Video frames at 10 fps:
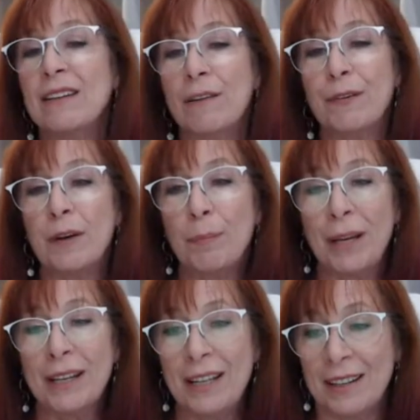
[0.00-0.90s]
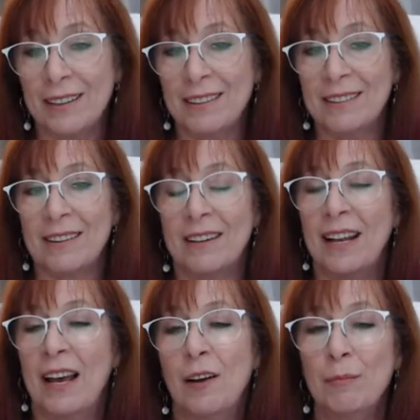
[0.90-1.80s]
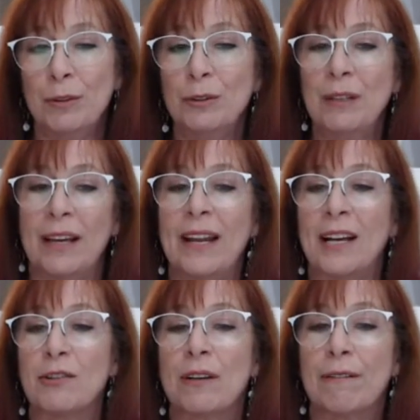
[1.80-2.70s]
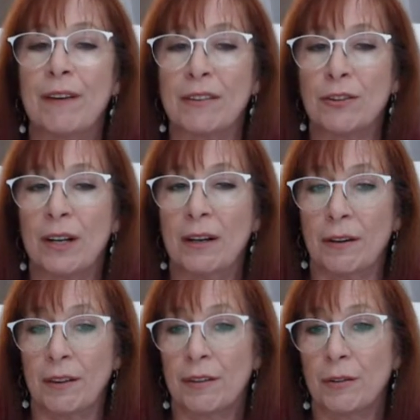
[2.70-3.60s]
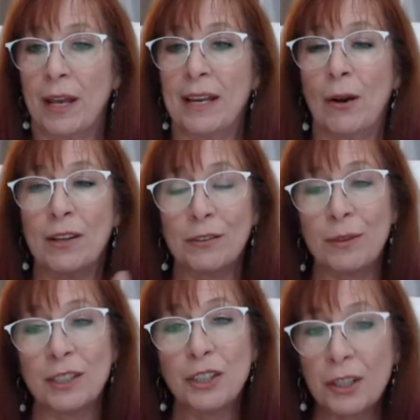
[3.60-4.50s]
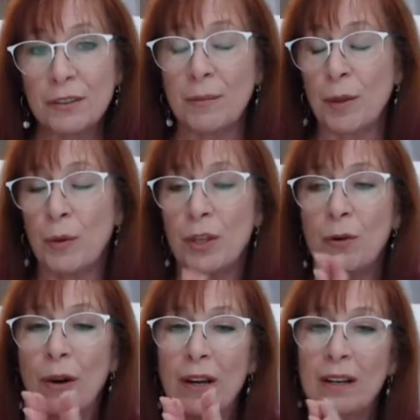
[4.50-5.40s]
different opinions on how blue light actually affects your health. Okay. Now I just want to share something with you.